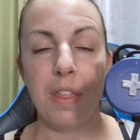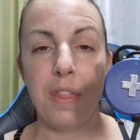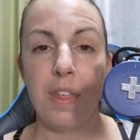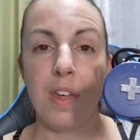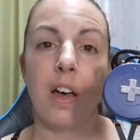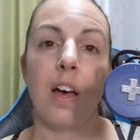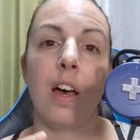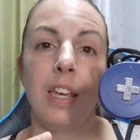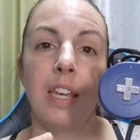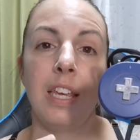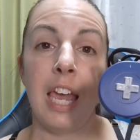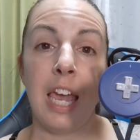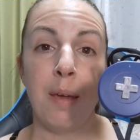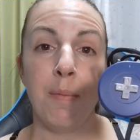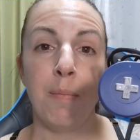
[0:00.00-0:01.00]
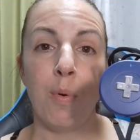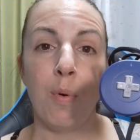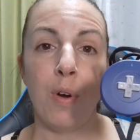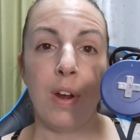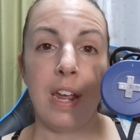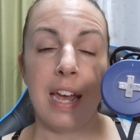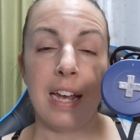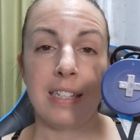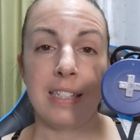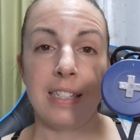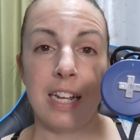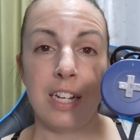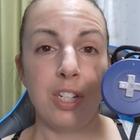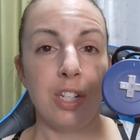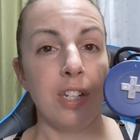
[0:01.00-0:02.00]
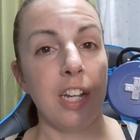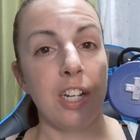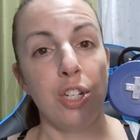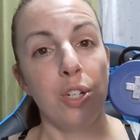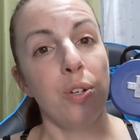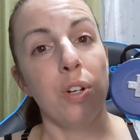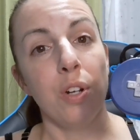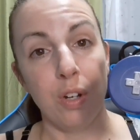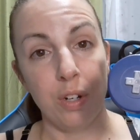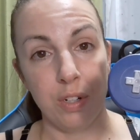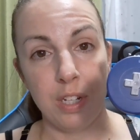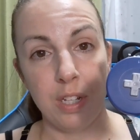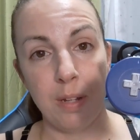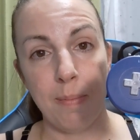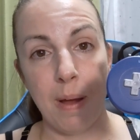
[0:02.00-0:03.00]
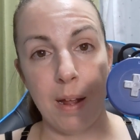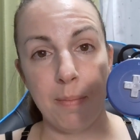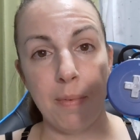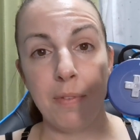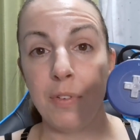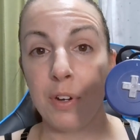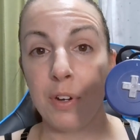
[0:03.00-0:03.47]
the Game Boy extension that you can hook to the bottom of your